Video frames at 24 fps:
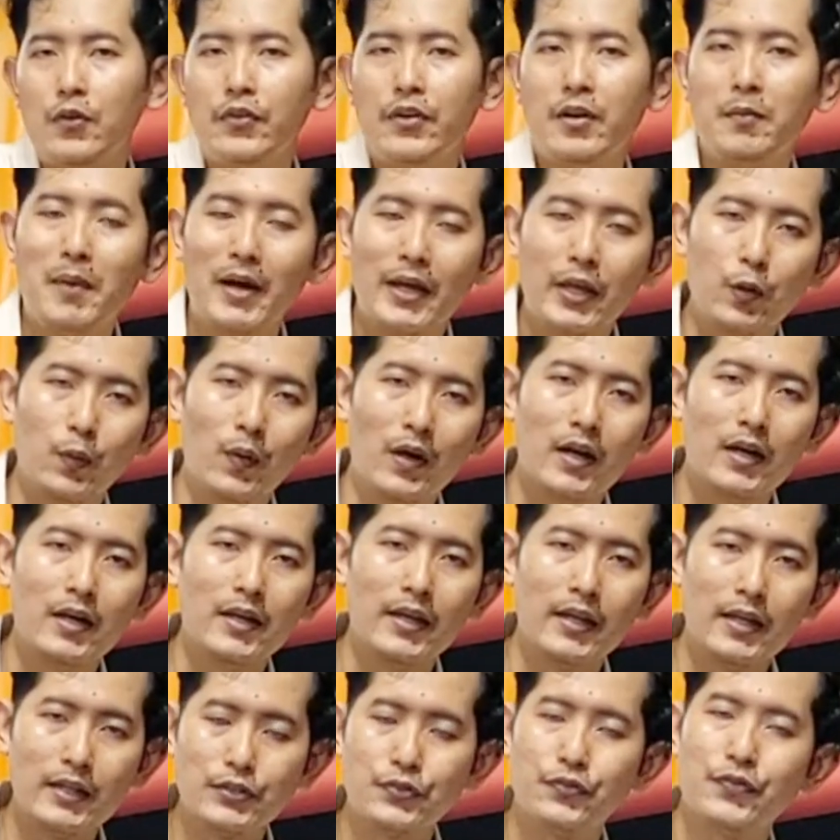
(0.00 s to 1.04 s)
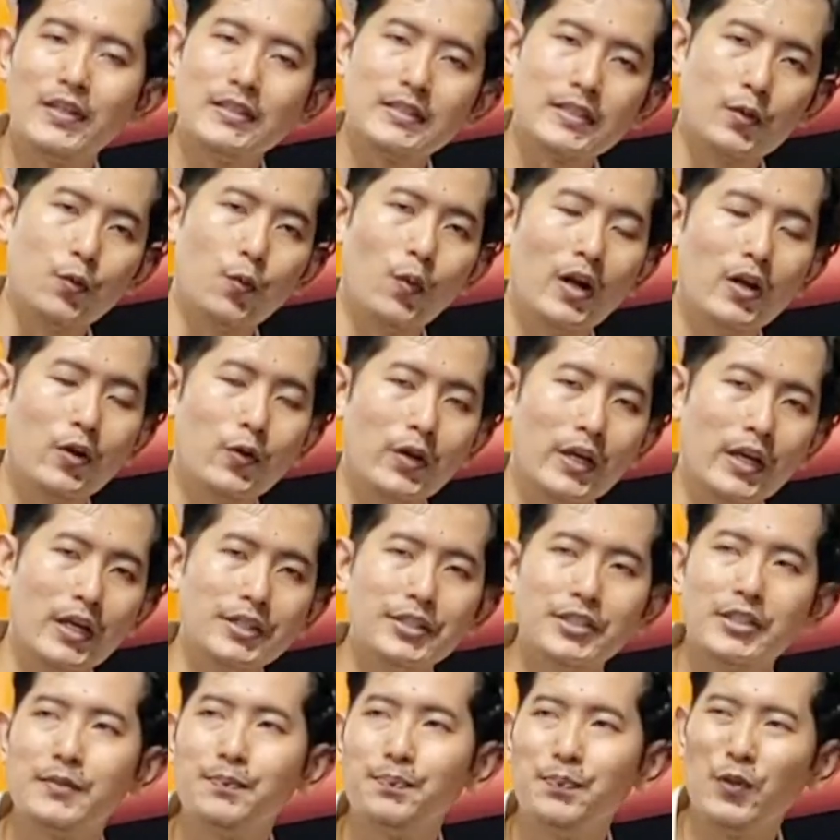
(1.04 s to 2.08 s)
with the makiwara, it is fixed in one
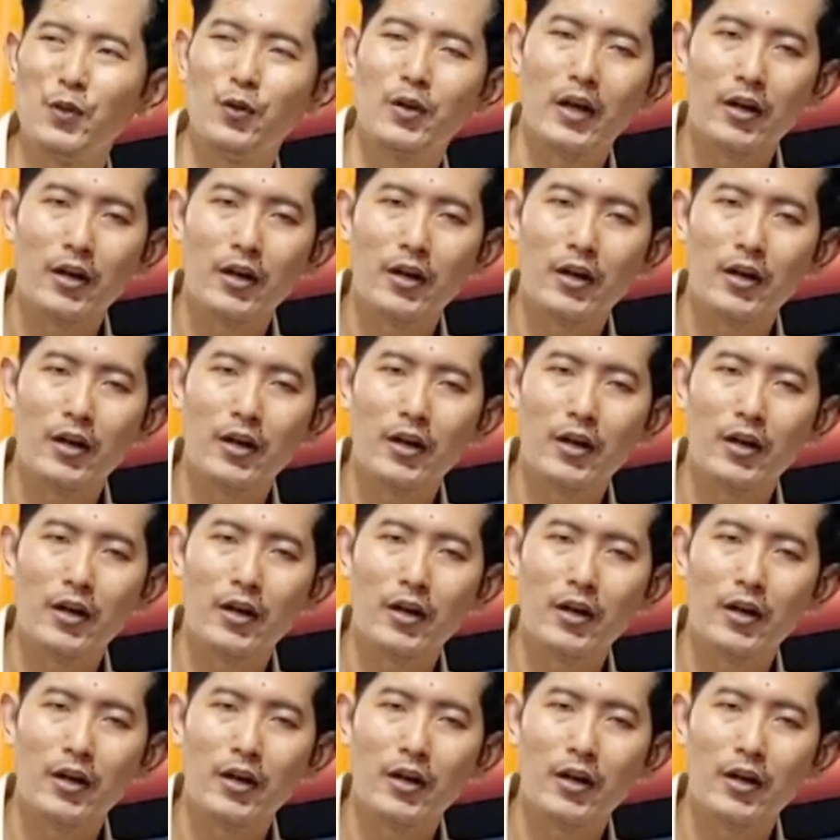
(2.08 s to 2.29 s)
location.